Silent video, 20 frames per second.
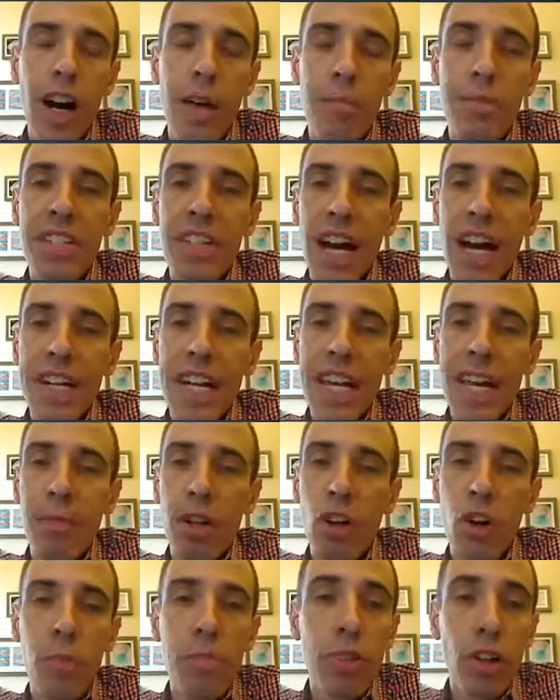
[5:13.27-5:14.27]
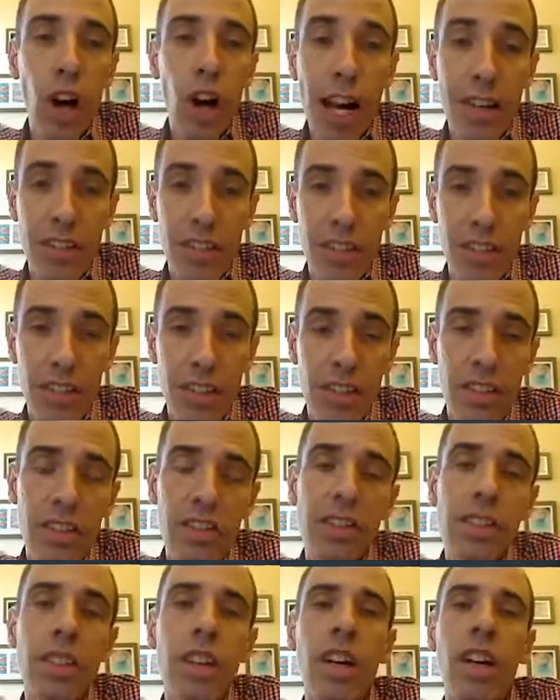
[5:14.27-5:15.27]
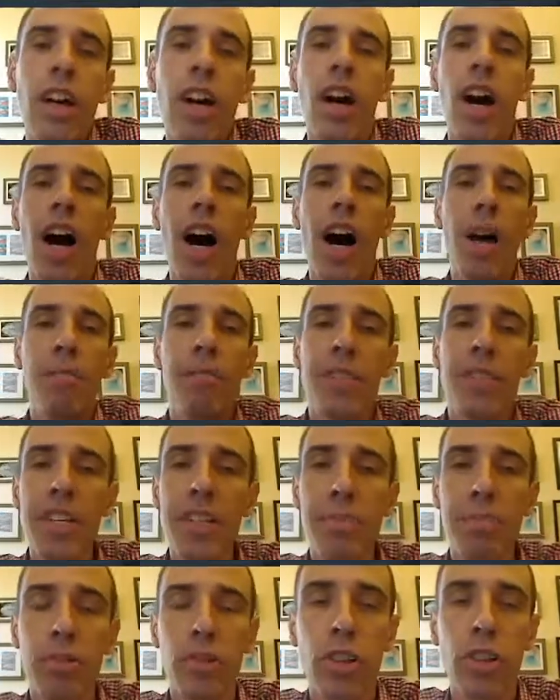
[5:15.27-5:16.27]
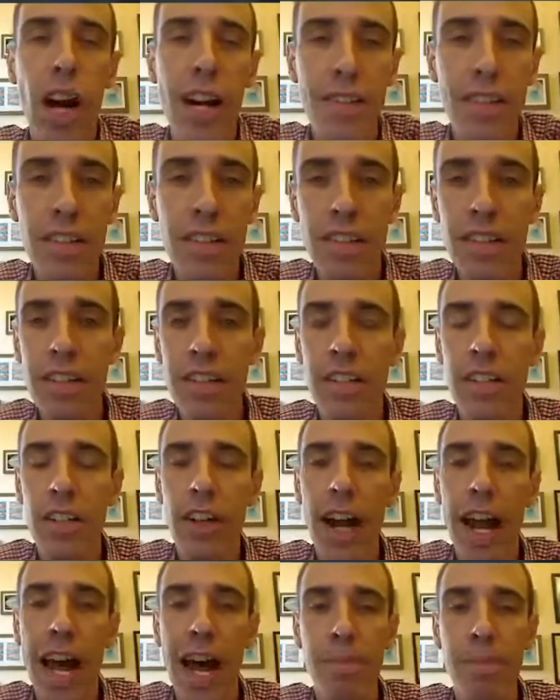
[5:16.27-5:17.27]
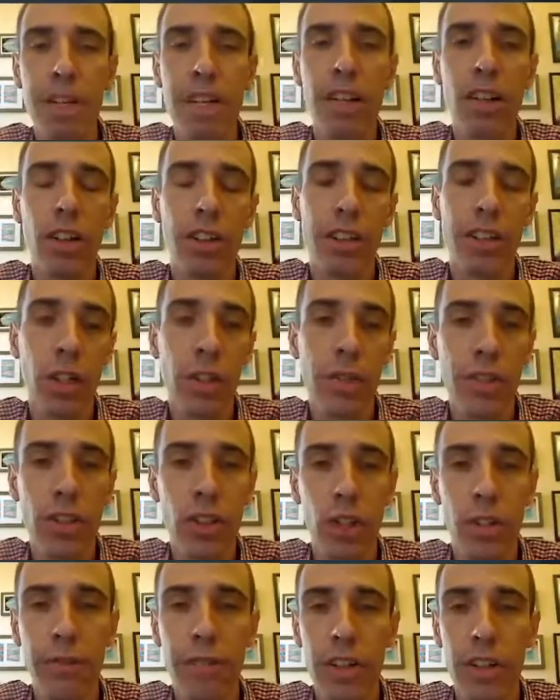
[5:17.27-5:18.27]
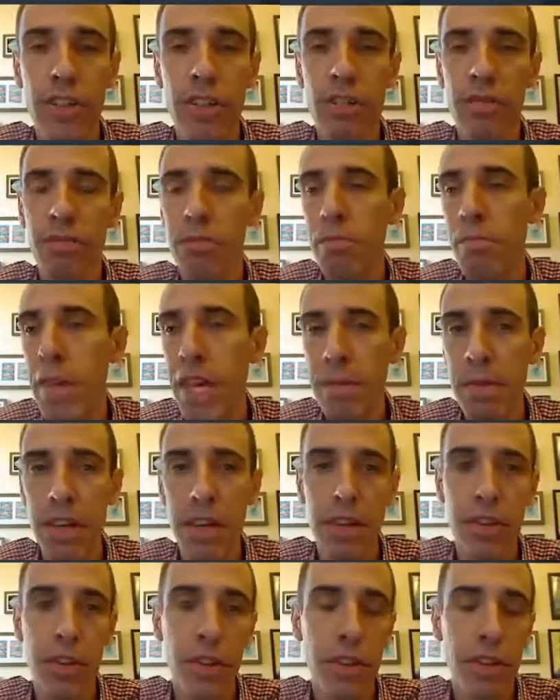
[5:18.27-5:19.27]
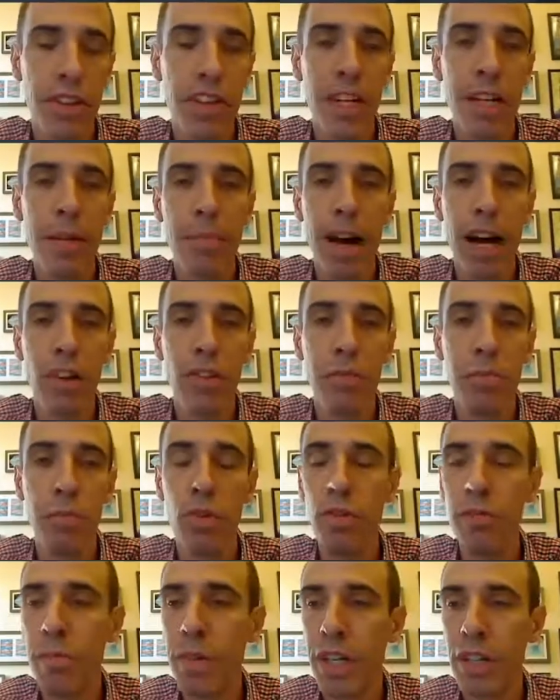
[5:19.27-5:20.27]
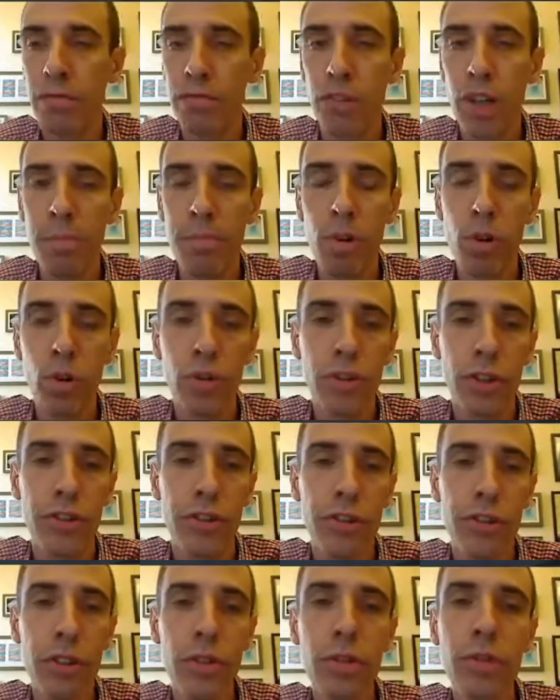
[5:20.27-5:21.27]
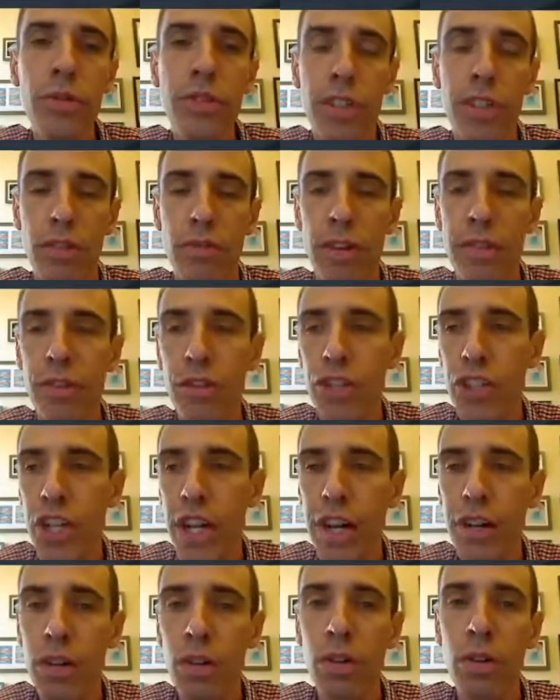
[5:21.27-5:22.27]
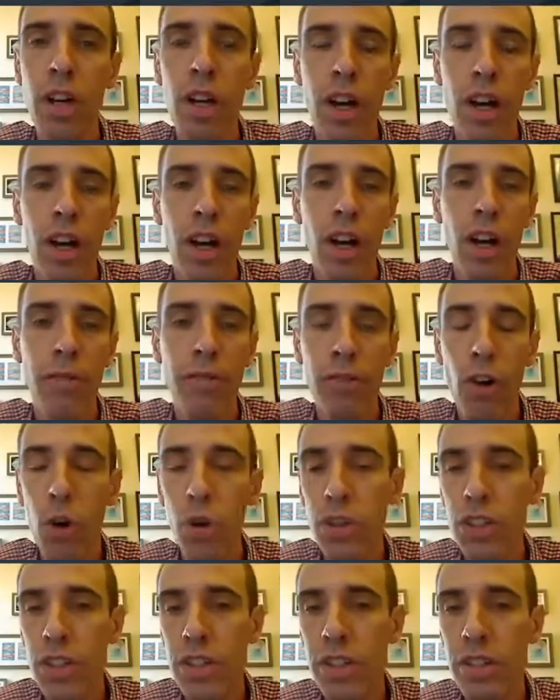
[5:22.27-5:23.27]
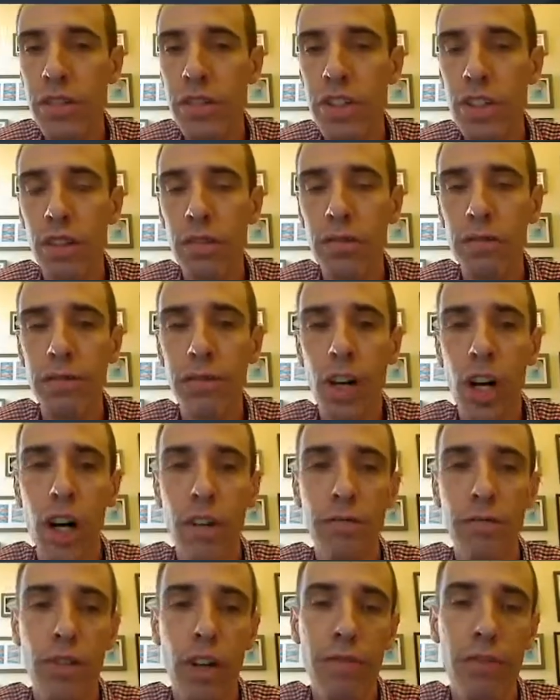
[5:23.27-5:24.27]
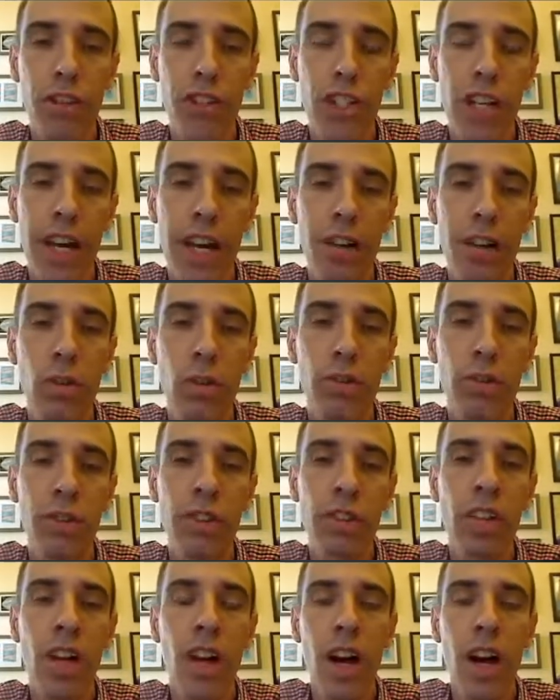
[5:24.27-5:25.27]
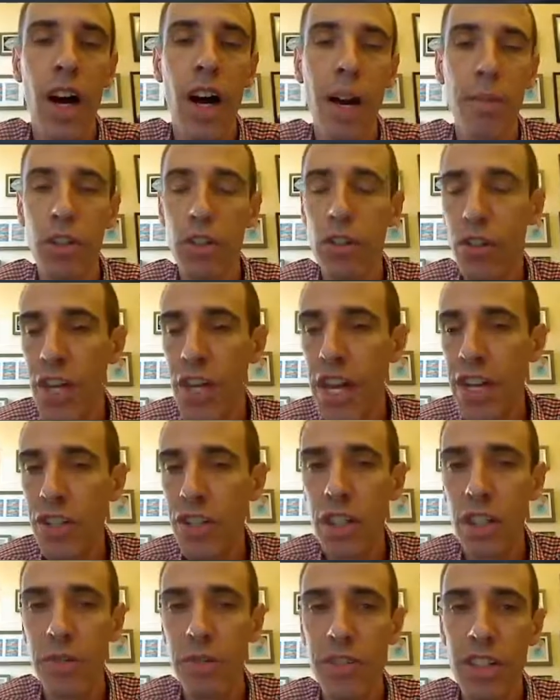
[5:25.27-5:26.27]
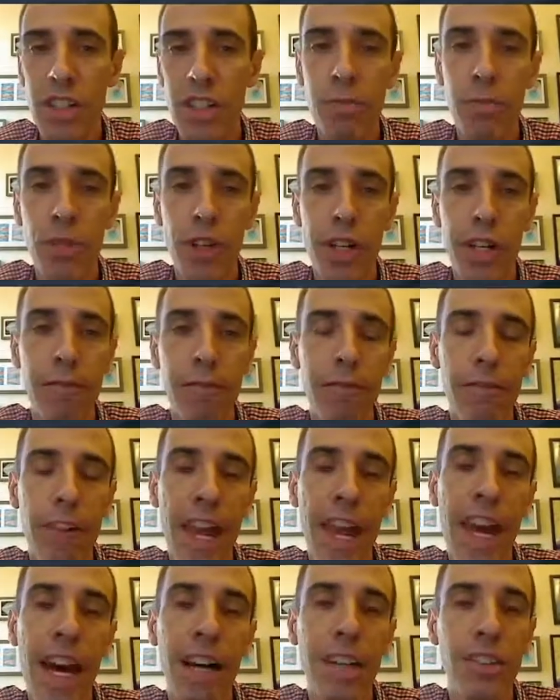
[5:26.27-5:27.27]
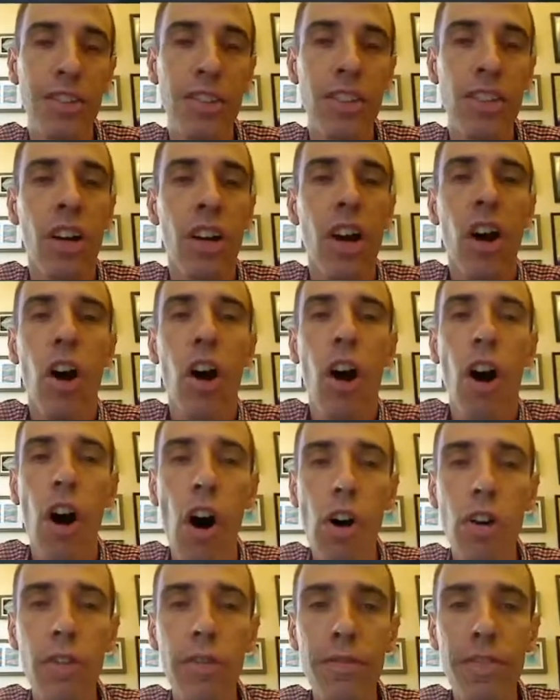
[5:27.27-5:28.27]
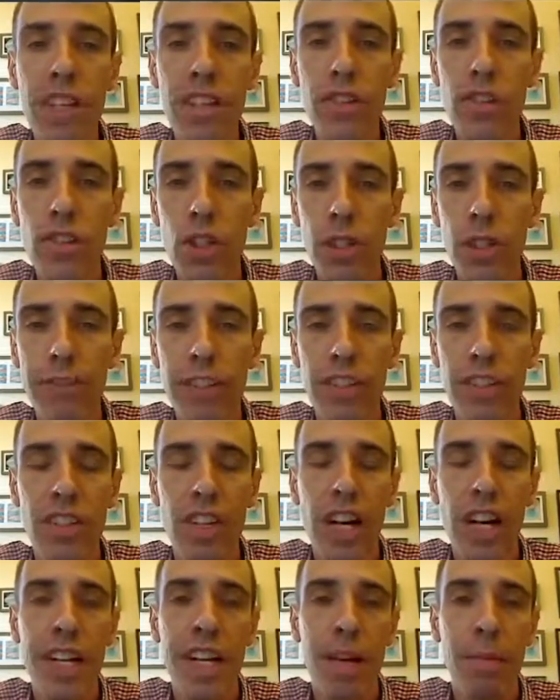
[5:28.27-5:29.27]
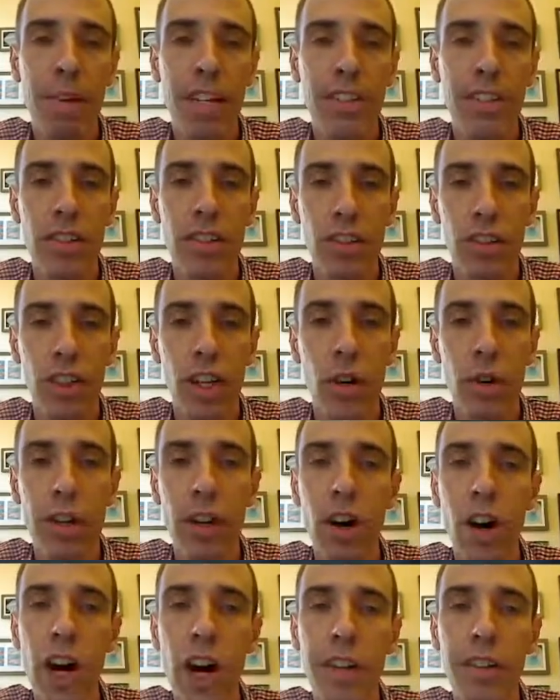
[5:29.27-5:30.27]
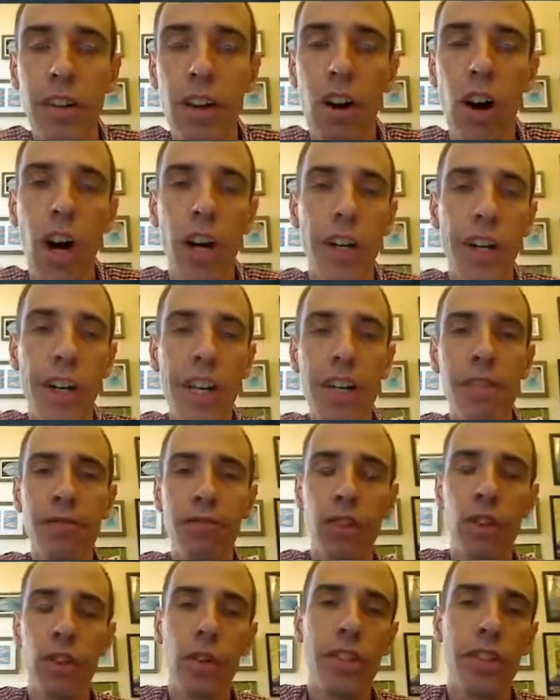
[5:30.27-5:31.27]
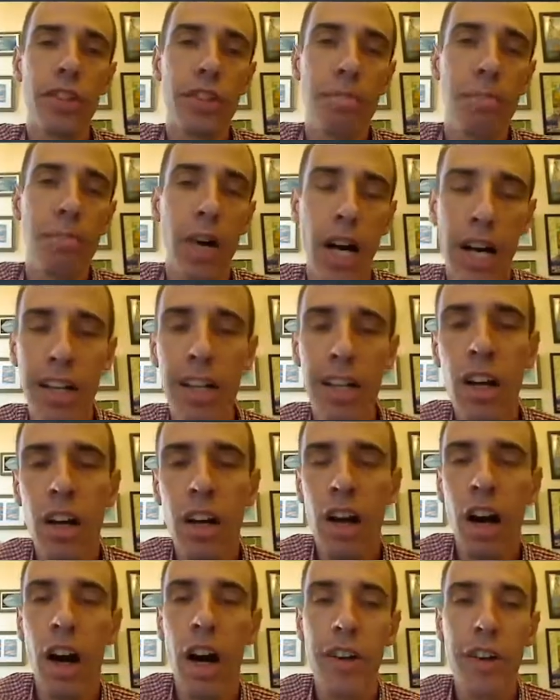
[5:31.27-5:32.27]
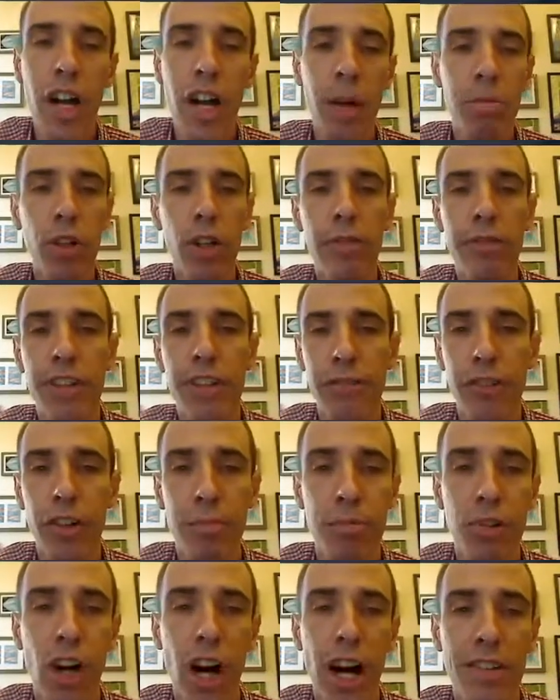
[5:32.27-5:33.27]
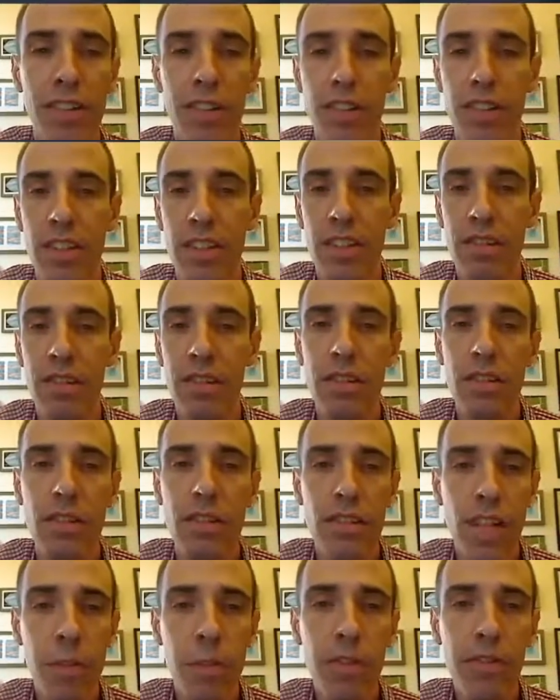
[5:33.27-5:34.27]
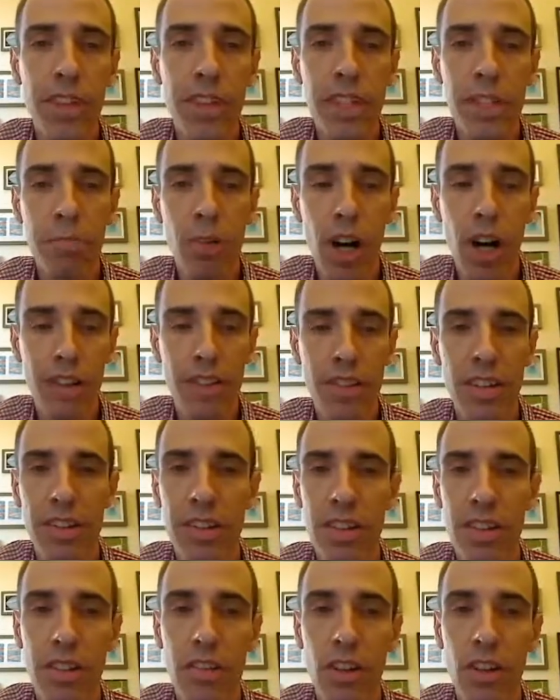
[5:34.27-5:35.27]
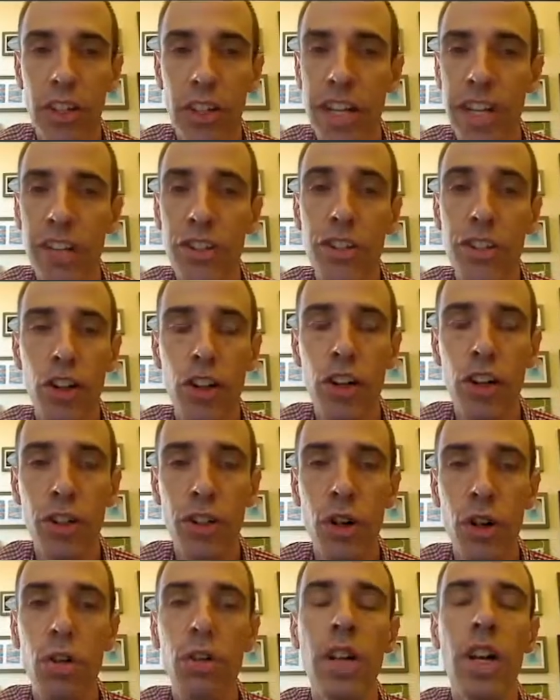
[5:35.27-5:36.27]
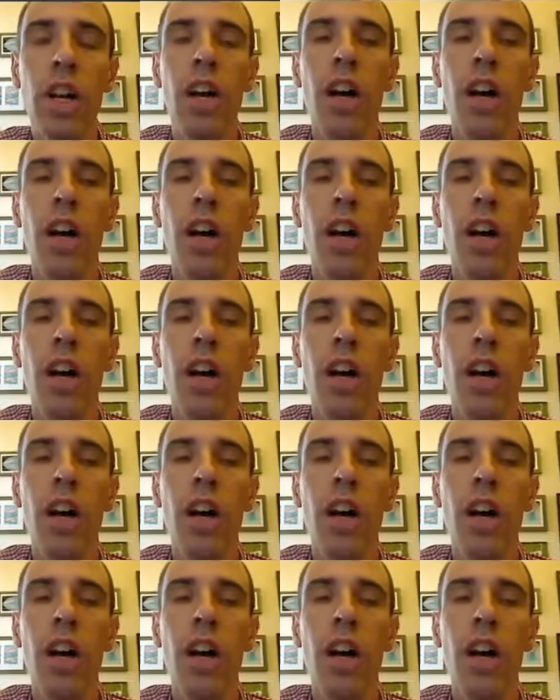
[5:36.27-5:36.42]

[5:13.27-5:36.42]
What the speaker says: dynamical processes. These processes that are happening on the Earth's surface, maybe you could think about the movement of ripples or dunes in a river channel, avulsions of river channels, creation of submarine fans. All of these surface dynamics that are going on are influenced by a number of different processes. Some of these processes are internal